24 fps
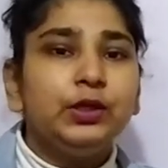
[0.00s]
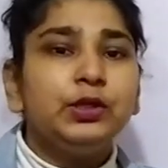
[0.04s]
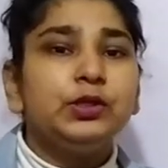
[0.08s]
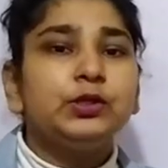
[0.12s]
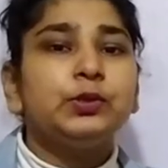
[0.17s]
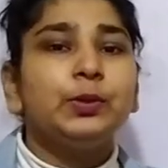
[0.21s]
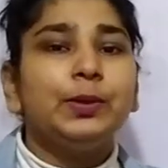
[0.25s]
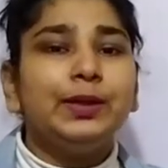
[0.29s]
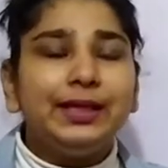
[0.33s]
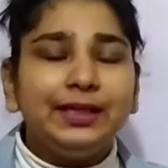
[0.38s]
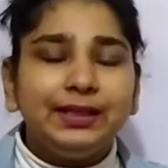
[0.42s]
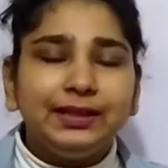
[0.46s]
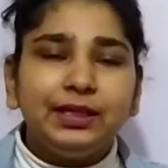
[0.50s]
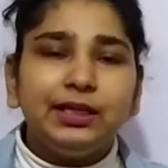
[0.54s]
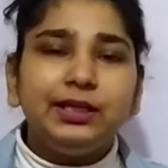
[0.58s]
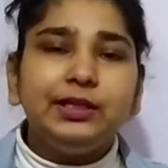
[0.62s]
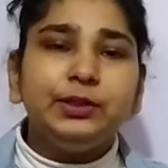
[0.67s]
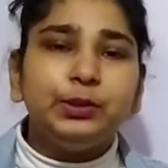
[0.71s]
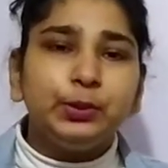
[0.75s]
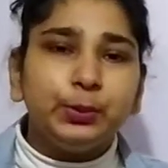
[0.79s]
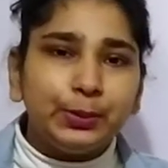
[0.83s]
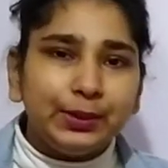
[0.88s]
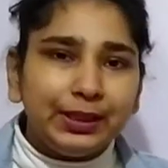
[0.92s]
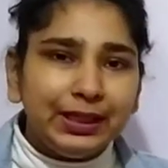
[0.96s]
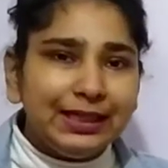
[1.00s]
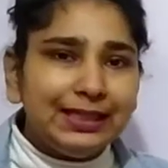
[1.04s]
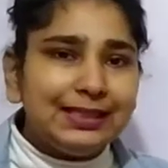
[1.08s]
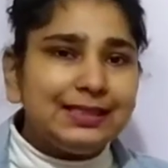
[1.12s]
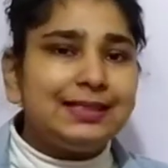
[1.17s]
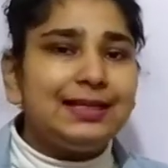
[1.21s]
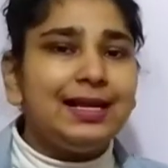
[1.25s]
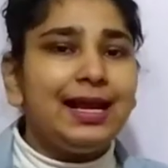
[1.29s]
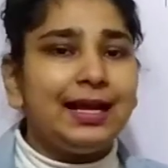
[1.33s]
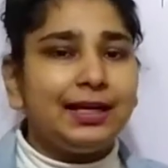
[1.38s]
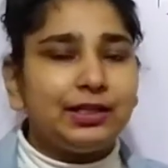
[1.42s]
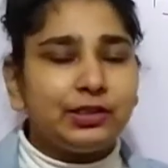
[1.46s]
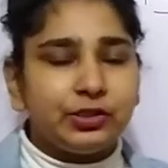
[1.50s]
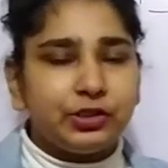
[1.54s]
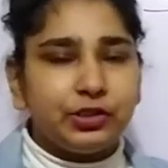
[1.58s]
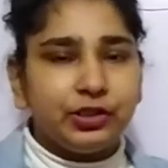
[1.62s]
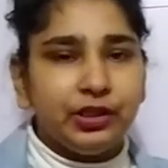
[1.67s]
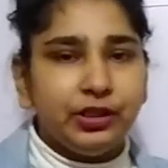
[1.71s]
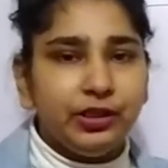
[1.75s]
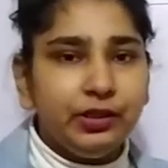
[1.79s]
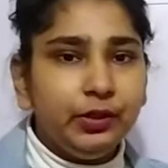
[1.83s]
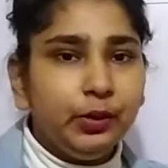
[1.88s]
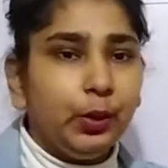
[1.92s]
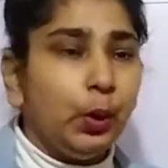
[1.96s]
So in the today's
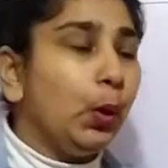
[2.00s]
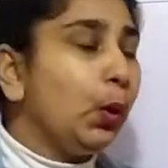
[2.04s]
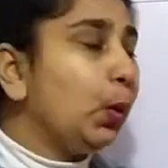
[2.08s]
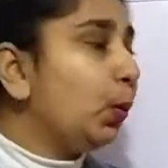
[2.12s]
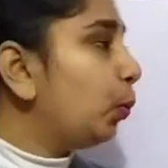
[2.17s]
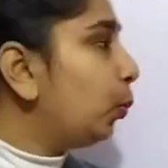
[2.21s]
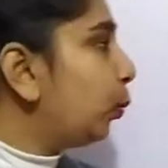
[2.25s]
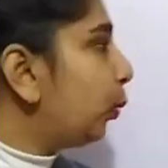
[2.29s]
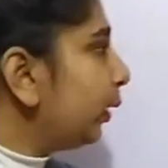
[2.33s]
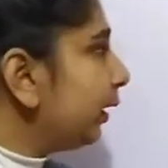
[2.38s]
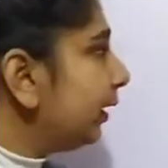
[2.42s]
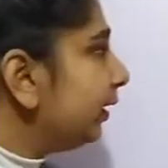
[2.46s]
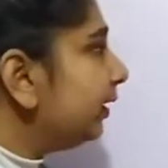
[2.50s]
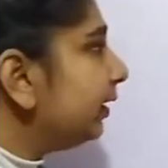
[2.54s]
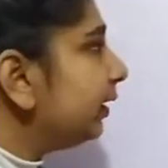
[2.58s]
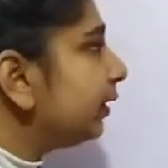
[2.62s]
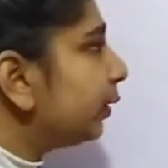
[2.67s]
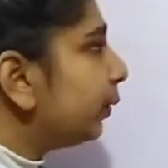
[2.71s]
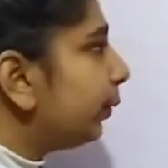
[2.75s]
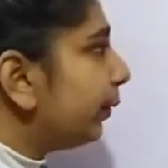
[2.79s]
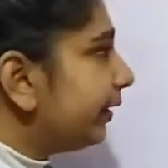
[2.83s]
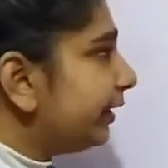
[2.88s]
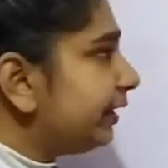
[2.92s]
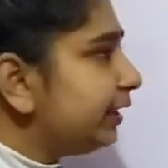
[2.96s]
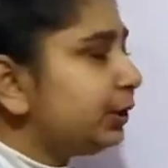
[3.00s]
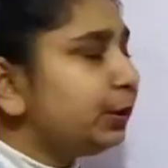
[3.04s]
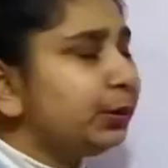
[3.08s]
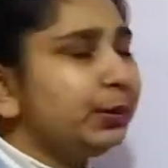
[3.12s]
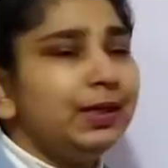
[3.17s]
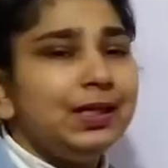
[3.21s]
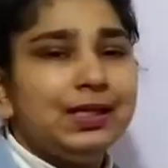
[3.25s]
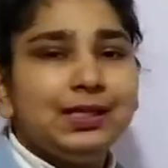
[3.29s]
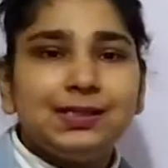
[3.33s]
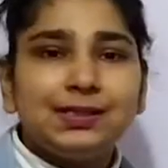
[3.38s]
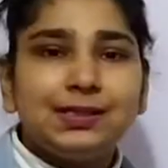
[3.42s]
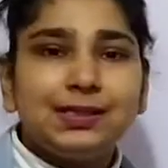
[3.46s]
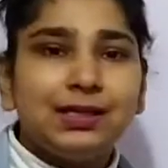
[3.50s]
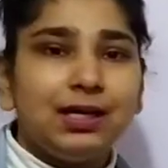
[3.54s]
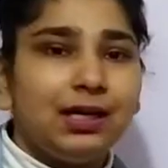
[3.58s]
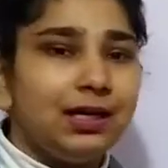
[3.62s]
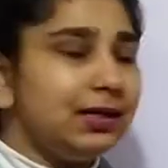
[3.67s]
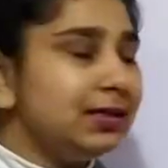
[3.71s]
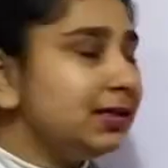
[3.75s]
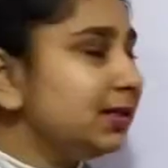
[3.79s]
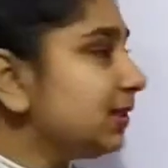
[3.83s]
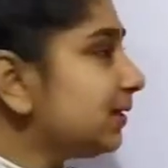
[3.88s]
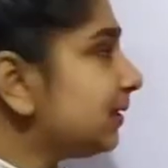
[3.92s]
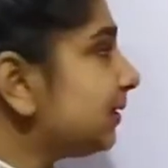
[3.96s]
lecture, we are going to
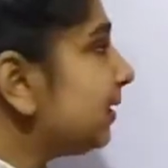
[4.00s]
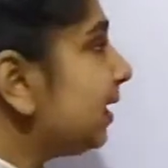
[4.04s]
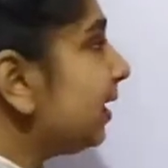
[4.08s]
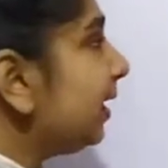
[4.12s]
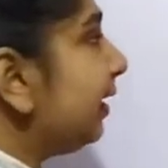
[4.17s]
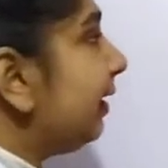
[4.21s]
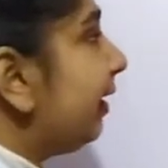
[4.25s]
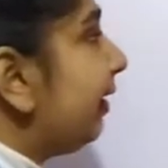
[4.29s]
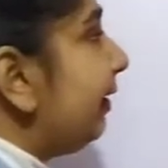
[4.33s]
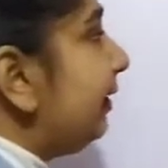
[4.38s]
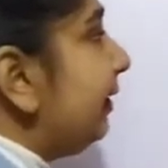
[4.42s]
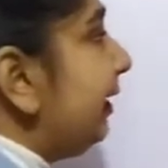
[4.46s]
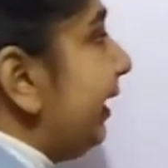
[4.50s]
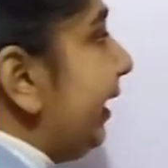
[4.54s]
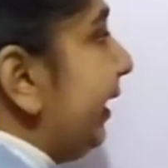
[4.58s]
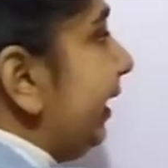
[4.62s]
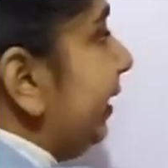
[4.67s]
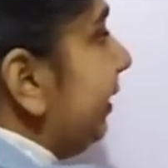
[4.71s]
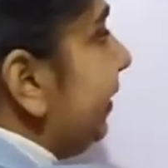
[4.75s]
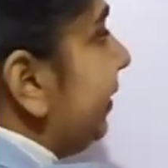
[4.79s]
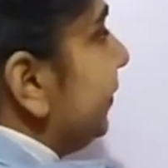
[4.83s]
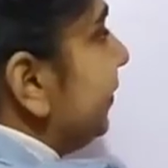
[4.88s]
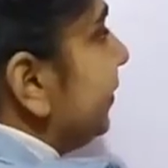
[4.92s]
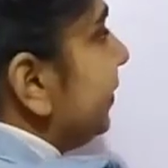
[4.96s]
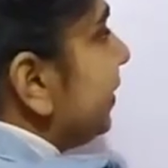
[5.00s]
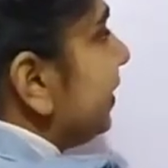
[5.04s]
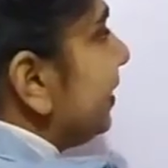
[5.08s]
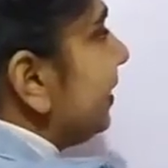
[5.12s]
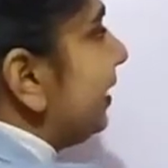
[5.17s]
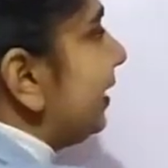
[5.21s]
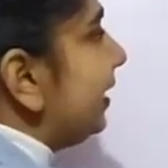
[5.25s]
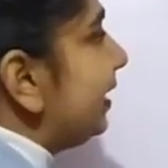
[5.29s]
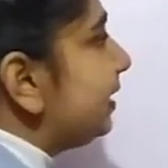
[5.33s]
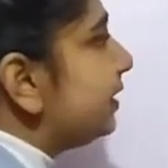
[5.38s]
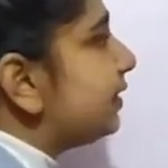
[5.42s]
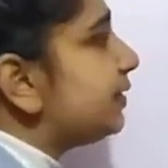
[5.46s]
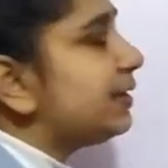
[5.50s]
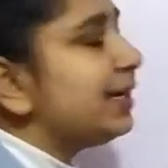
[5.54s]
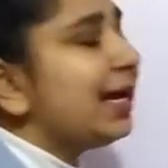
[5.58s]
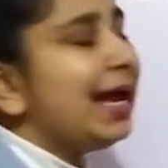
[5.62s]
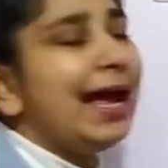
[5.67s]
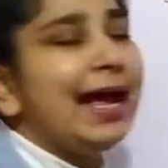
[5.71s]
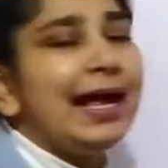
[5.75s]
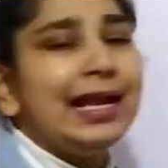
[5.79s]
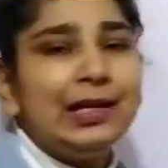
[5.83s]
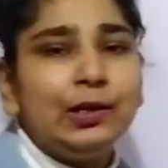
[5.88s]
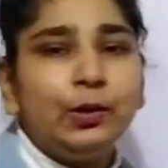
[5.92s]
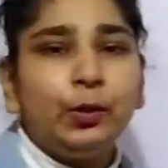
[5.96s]
discuss linked list
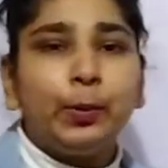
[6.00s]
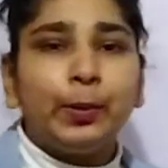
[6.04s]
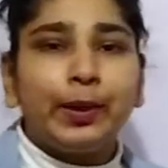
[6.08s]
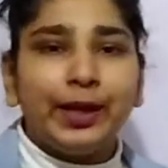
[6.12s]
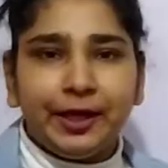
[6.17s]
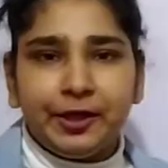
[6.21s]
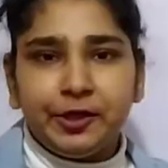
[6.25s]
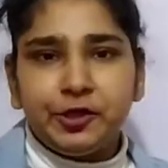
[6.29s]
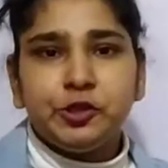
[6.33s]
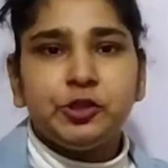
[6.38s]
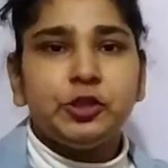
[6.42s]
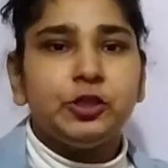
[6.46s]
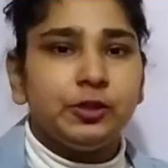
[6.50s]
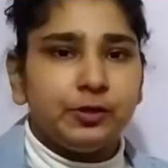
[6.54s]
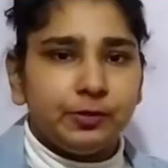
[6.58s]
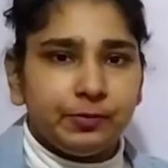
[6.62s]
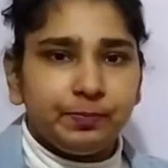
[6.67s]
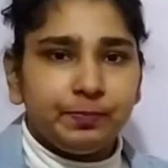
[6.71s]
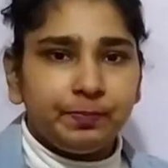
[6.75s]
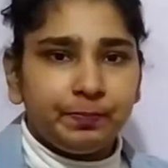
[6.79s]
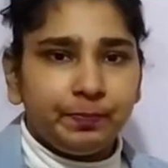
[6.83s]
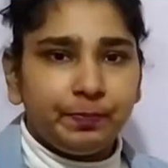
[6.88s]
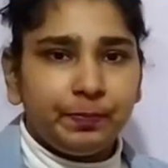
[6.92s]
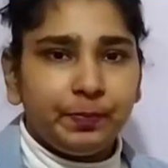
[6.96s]
allocation.